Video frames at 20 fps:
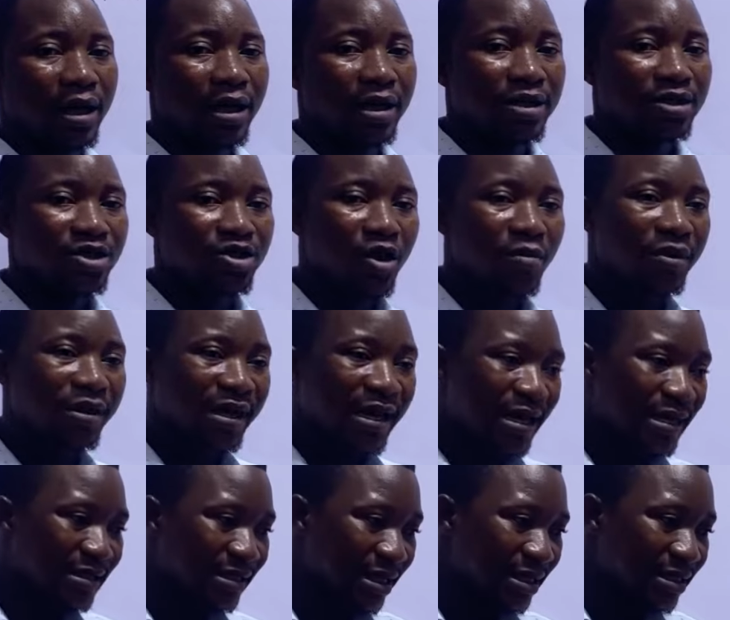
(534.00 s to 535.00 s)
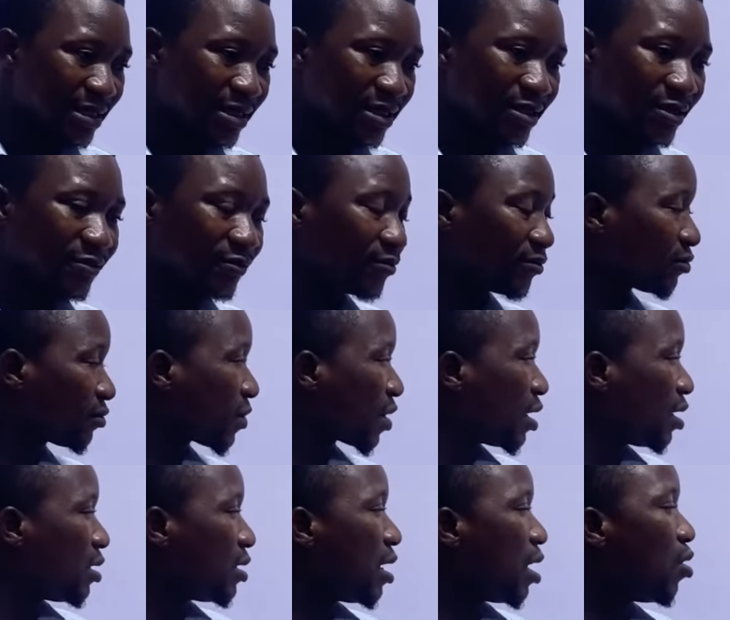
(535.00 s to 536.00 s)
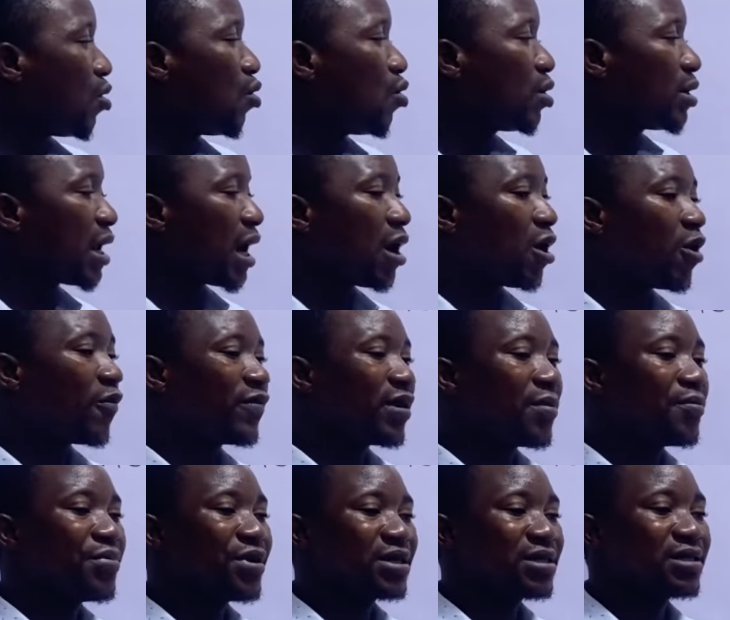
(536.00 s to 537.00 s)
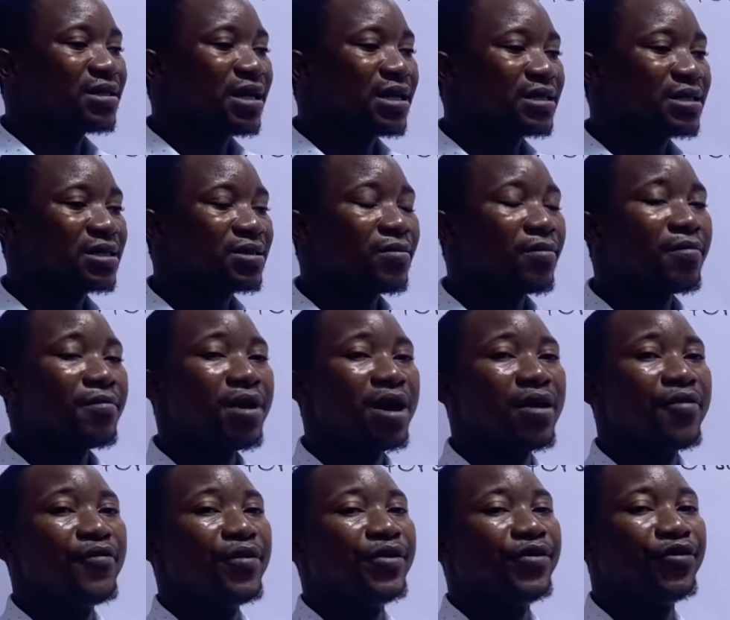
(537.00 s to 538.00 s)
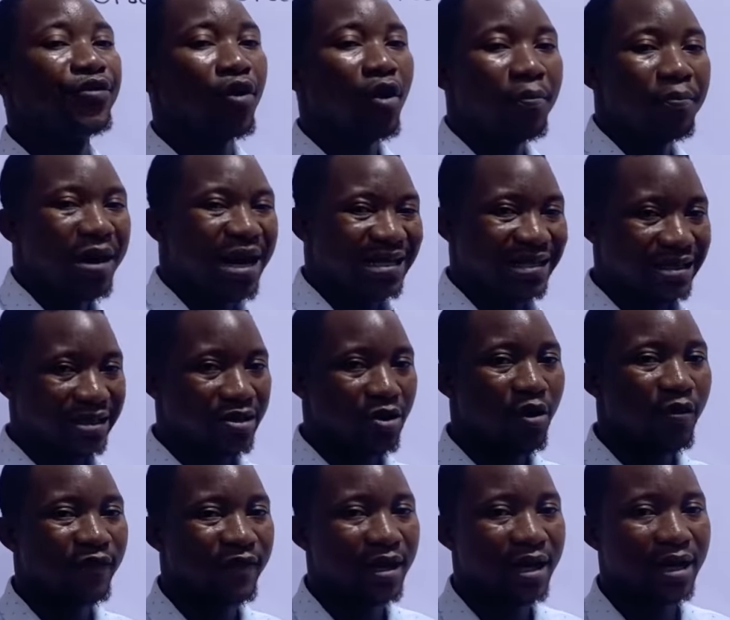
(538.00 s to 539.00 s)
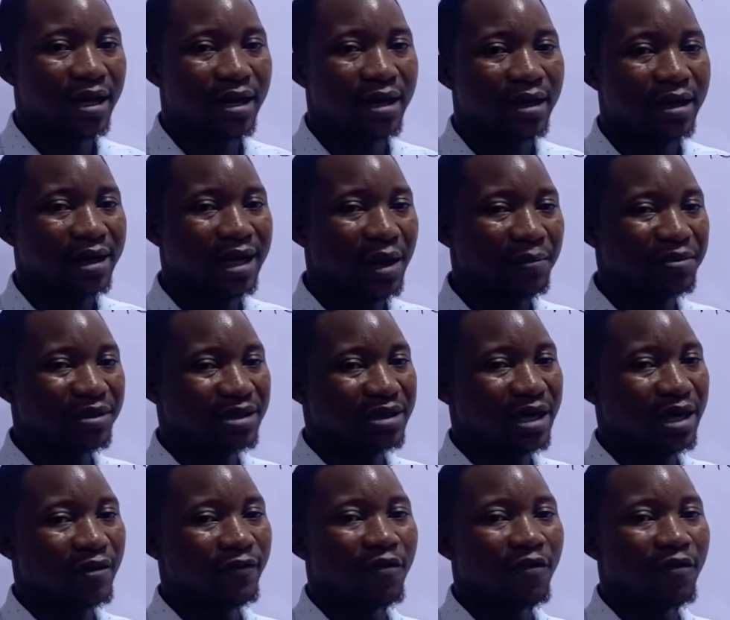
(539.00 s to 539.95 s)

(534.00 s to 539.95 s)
In some cases, the owner of the business may withdraw parts of the capital